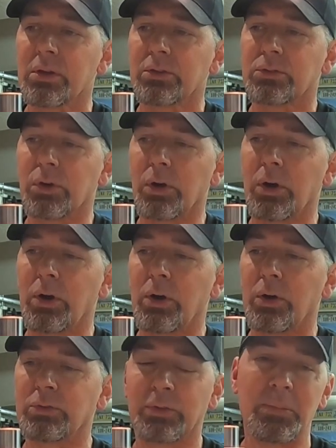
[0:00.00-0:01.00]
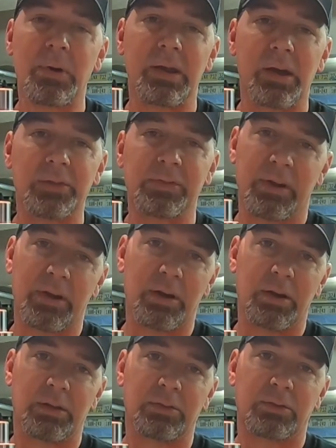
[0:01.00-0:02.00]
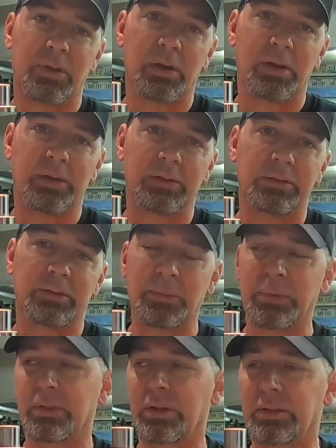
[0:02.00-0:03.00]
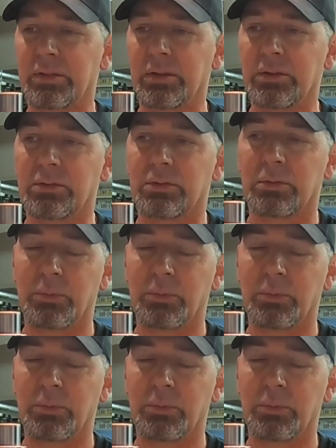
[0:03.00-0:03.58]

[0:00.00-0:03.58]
So somebody out there has done something like this